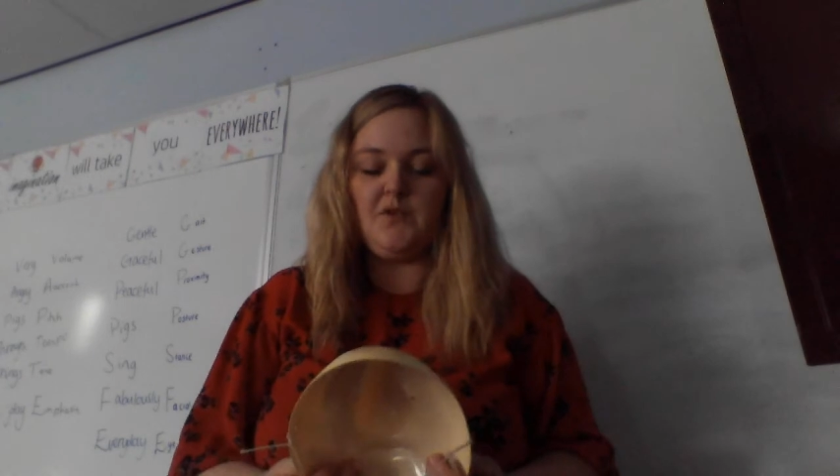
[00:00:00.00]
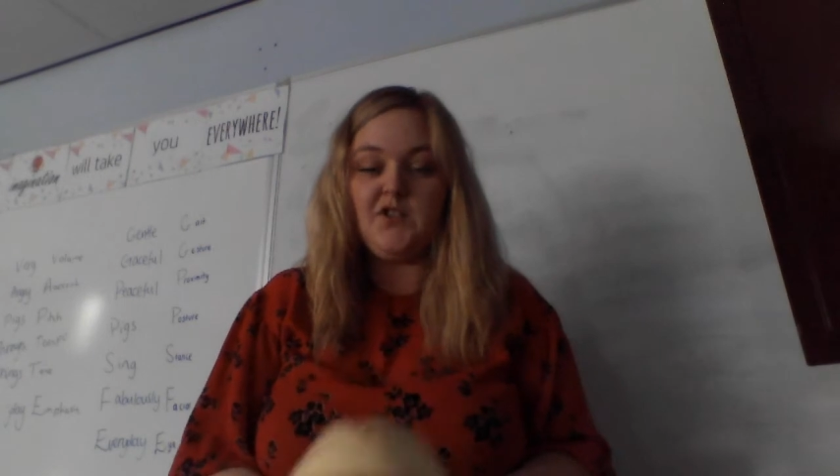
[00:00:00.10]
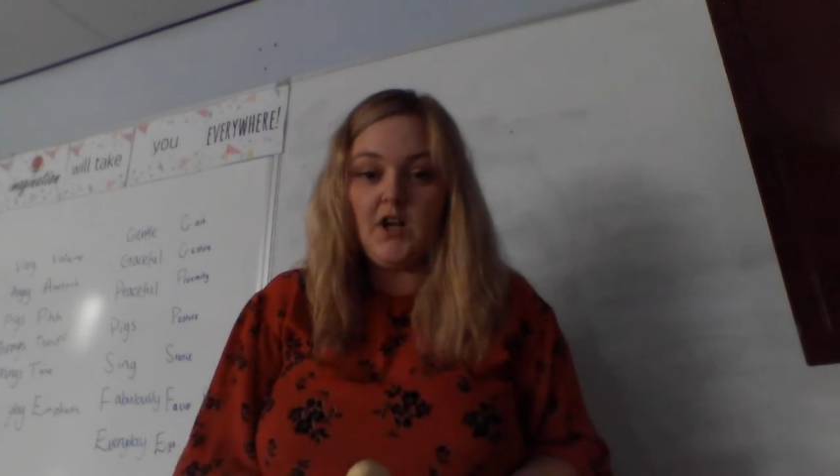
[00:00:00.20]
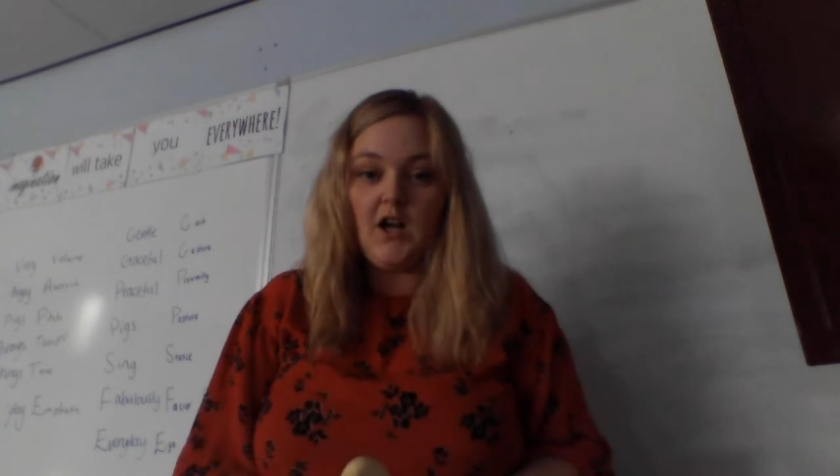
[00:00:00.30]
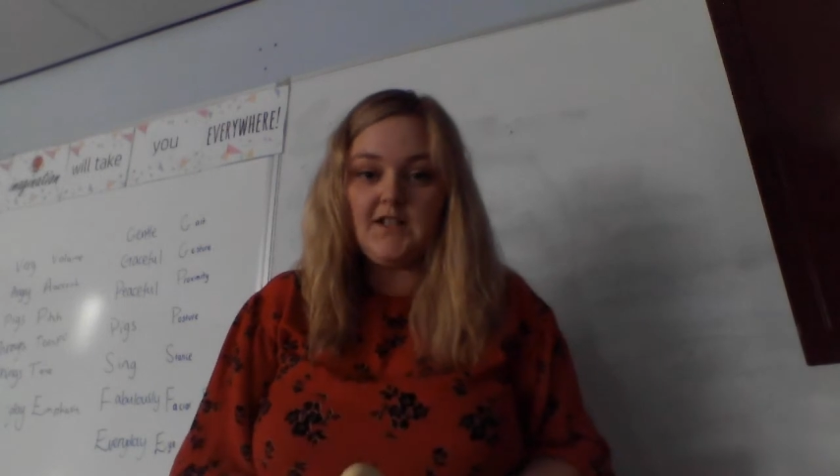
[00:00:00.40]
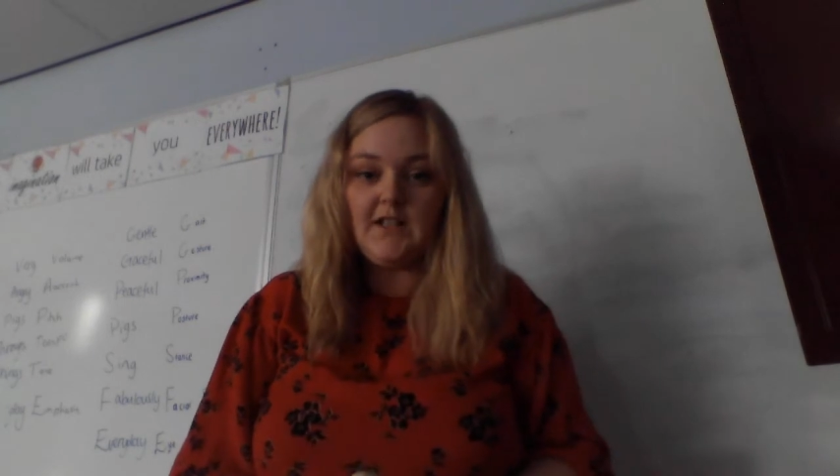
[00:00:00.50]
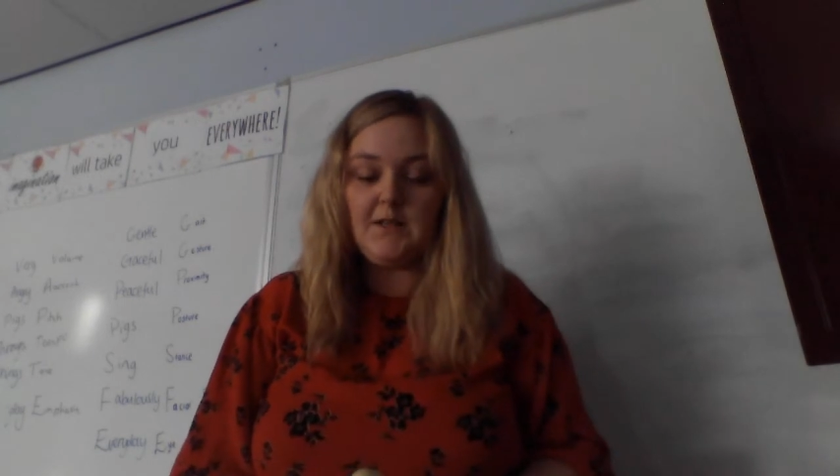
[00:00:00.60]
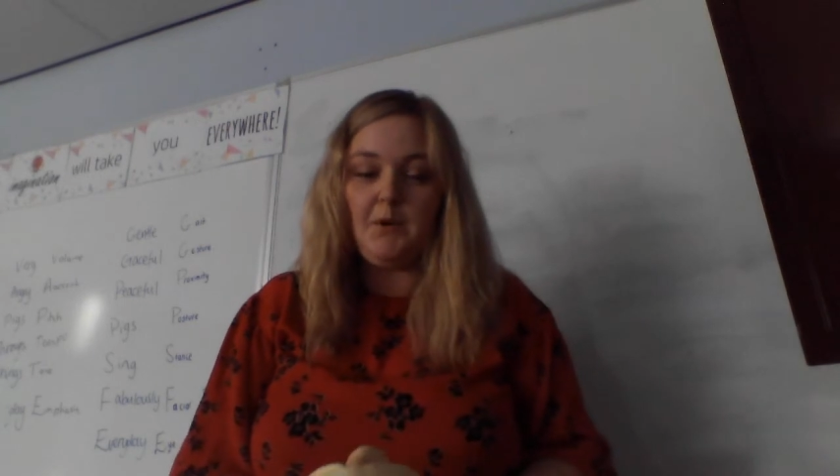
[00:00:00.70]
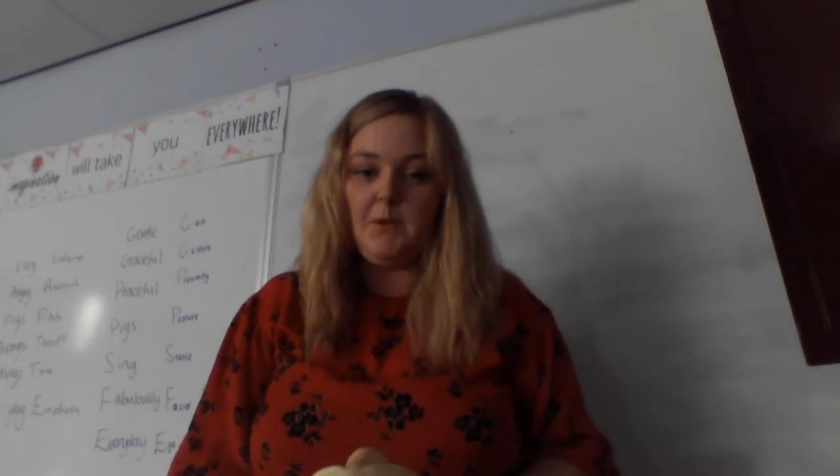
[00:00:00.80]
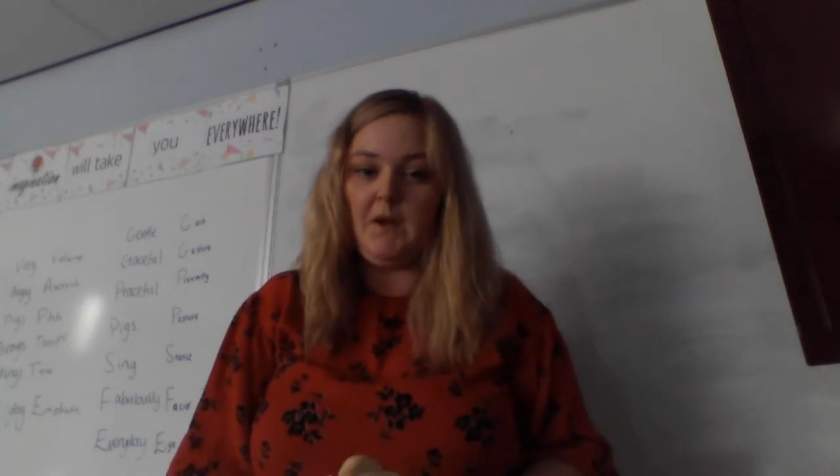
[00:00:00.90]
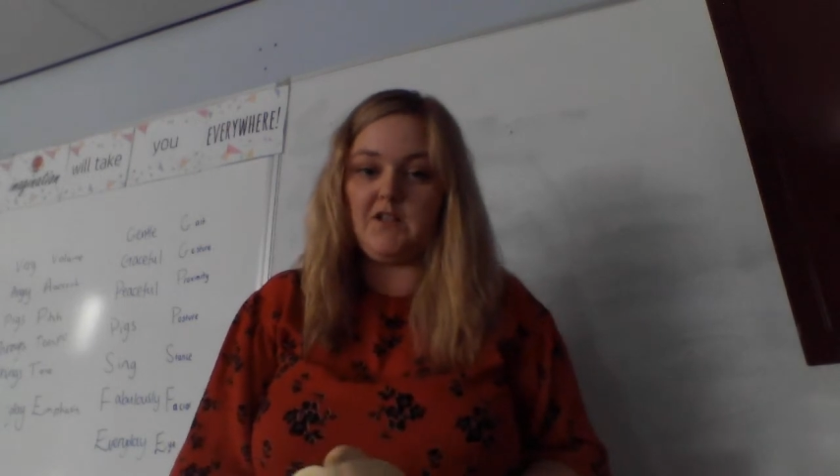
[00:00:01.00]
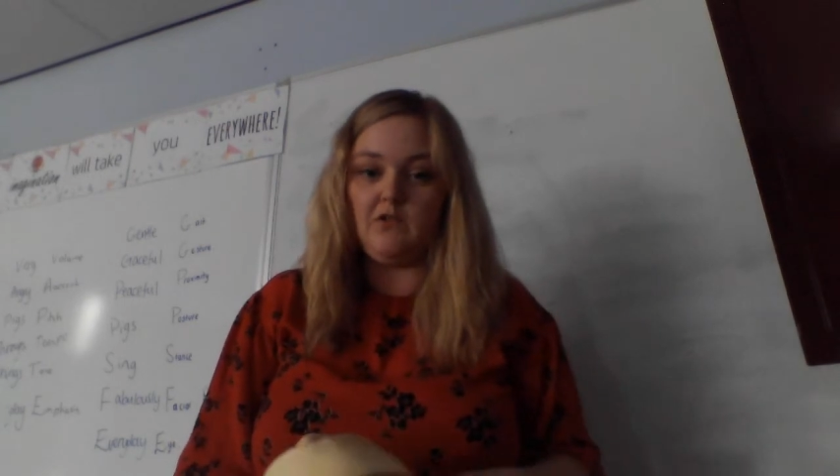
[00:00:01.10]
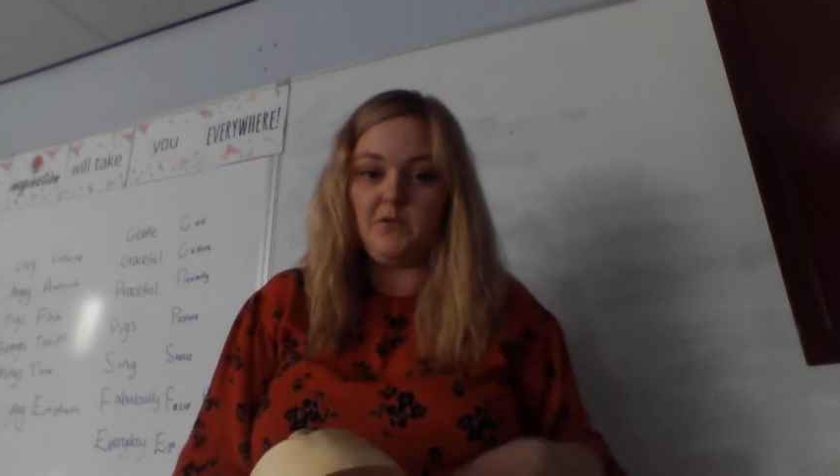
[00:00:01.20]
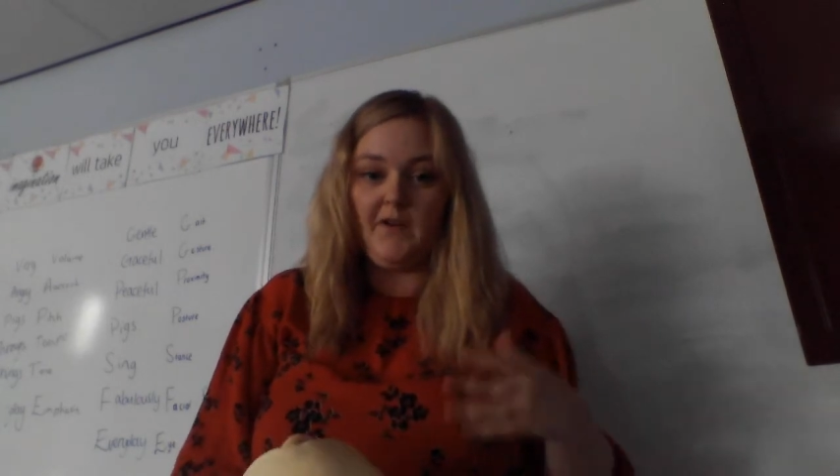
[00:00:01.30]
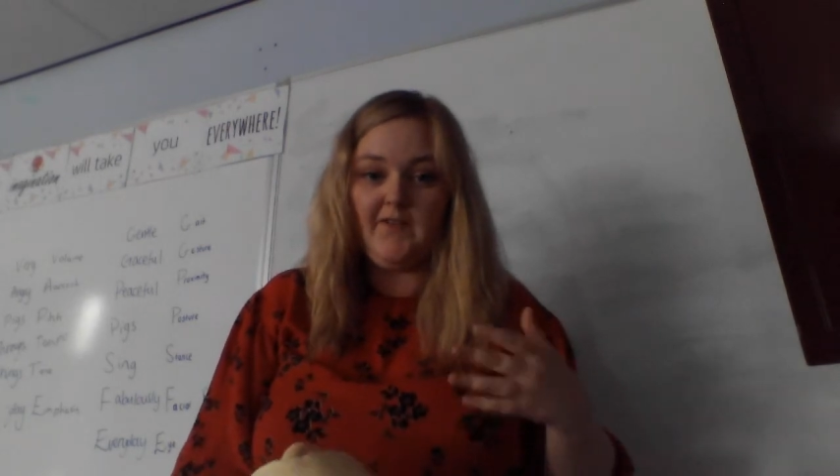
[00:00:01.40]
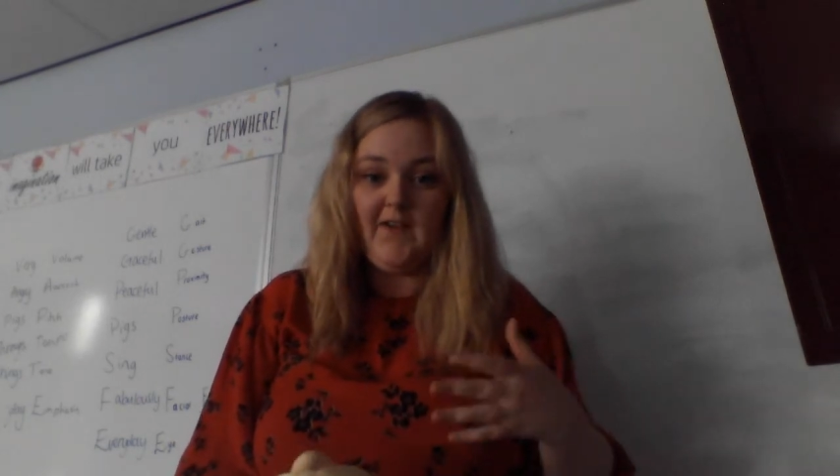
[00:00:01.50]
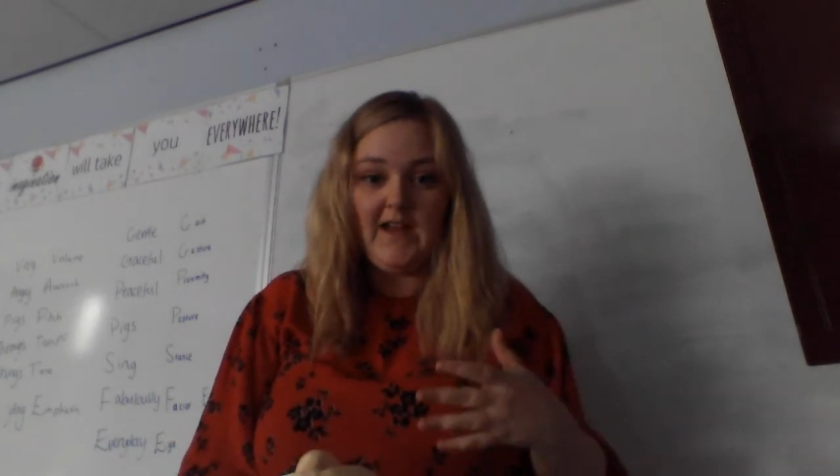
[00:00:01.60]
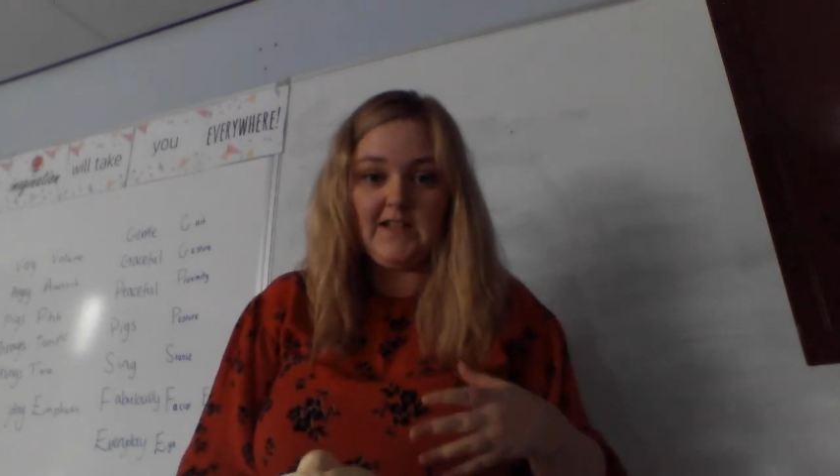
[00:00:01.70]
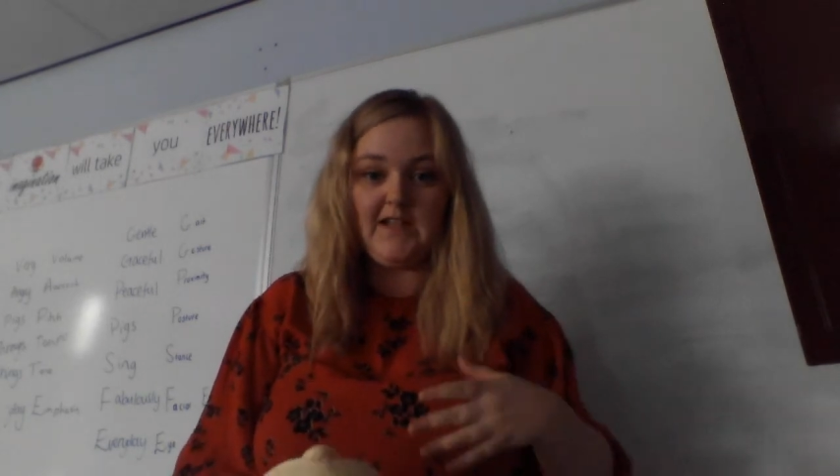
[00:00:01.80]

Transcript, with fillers: starting to put the mask onto my face